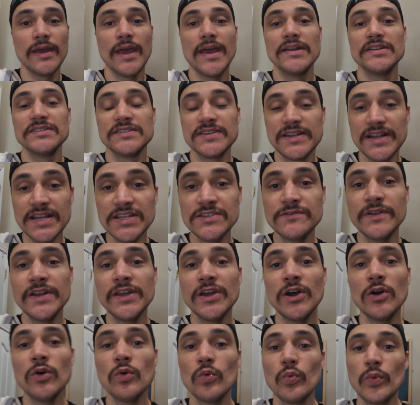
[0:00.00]
And in today's
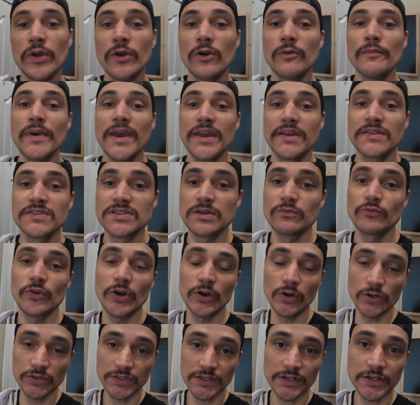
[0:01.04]
video, we are making some
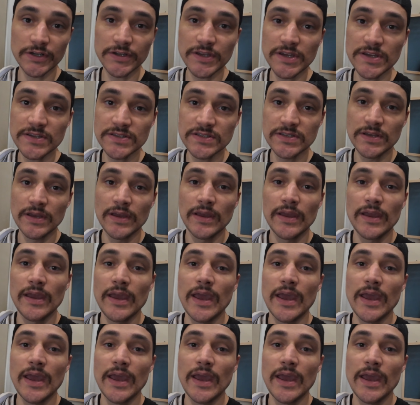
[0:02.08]
ricotta cookies.